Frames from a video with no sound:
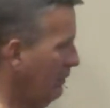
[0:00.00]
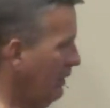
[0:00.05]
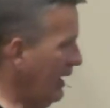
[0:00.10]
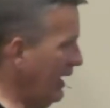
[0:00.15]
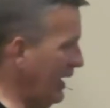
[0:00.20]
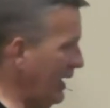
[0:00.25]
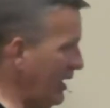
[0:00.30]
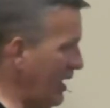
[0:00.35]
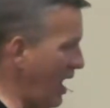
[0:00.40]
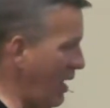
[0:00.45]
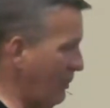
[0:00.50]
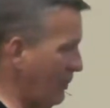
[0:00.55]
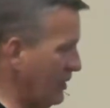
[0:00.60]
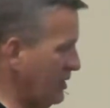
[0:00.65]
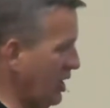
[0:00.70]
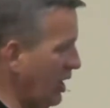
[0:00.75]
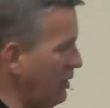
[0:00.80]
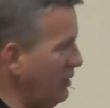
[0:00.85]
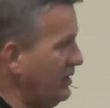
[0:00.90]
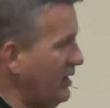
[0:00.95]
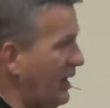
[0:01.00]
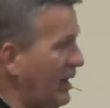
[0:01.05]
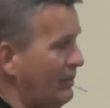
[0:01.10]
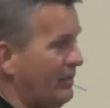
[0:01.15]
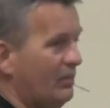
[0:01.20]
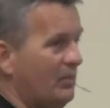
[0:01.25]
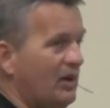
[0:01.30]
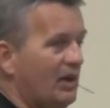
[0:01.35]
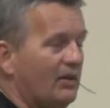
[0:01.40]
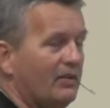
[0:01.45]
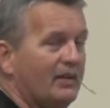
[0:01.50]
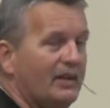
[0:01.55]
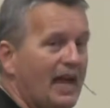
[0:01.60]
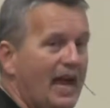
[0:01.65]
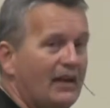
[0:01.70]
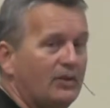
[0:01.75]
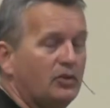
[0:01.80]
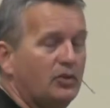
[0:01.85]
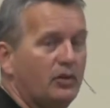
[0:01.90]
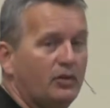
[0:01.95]
I get an opportunity in the middle of the
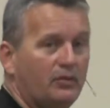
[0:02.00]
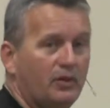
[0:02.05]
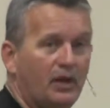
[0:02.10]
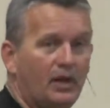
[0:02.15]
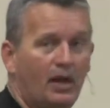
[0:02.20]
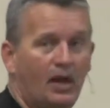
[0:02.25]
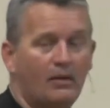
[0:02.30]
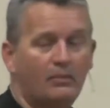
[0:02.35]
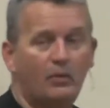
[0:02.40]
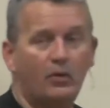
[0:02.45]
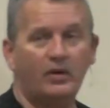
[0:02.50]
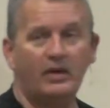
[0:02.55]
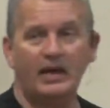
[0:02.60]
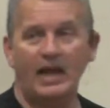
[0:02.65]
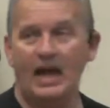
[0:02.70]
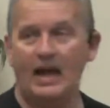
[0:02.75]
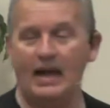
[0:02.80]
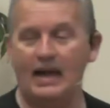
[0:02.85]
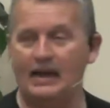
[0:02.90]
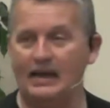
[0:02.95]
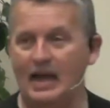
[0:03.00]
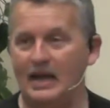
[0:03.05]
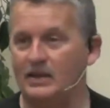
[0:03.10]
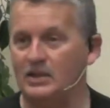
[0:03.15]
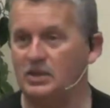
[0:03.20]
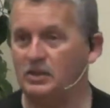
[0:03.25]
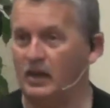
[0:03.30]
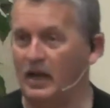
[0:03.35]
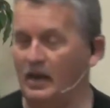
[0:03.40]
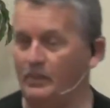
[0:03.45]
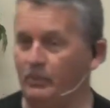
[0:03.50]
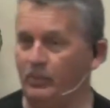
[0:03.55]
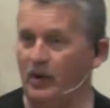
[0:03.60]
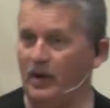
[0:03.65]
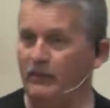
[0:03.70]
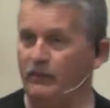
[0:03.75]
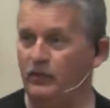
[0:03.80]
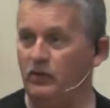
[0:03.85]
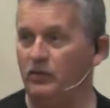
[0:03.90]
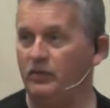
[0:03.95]
night, 2 or 3 o'clock in the morning, and I
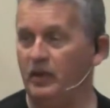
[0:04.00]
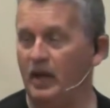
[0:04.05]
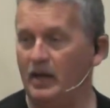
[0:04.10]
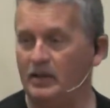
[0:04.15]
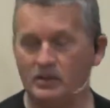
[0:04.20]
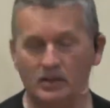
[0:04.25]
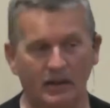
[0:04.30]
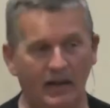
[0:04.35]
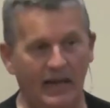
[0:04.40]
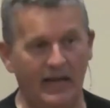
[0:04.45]
pray a few things